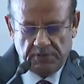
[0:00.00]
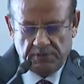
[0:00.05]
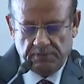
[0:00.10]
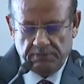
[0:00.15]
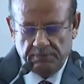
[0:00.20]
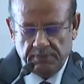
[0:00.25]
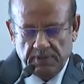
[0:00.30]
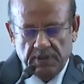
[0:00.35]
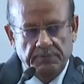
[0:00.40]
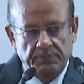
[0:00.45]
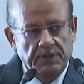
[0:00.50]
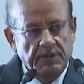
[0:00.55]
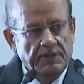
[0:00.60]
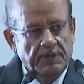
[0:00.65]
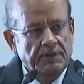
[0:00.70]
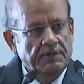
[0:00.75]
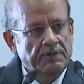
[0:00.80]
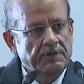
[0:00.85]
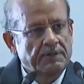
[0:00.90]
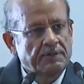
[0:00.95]

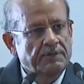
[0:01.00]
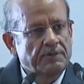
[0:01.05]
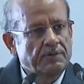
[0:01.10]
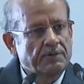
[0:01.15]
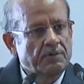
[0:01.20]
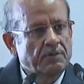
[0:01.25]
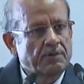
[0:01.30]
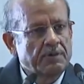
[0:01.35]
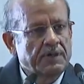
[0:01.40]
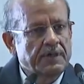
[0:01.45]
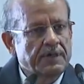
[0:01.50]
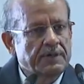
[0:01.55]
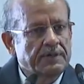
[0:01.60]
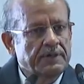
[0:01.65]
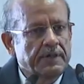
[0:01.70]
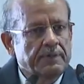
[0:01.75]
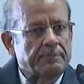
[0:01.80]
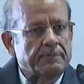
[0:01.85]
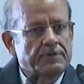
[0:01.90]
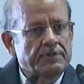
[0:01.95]
Maybe you don't get
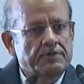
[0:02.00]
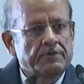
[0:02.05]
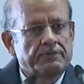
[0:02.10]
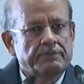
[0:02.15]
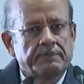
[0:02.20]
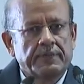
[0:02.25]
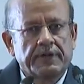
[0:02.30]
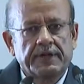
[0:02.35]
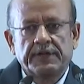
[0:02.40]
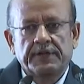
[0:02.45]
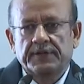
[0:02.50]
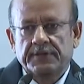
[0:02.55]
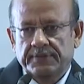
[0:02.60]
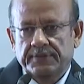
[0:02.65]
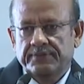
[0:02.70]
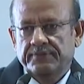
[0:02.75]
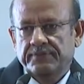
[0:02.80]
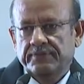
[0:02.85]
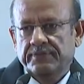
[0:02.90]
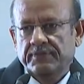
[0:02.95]
that much of money
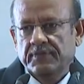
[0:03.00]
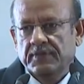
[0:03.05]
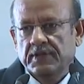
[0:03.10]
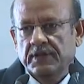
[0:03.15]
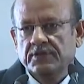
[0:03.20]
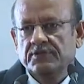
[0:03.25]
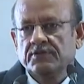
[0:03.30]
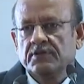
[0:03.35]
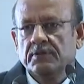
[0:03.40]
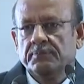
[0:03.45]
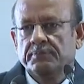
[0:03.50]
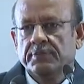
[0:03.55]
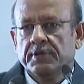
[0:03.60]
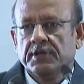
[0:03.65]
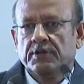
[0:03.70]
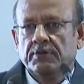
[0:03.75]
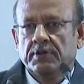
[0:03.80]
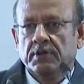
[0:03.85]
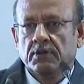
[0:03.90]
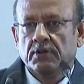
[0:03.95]
as compared
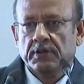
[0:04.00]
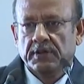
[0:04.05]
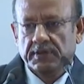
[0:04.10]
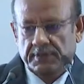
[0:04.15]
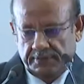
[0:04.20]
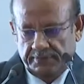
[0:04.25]
to a lawyer.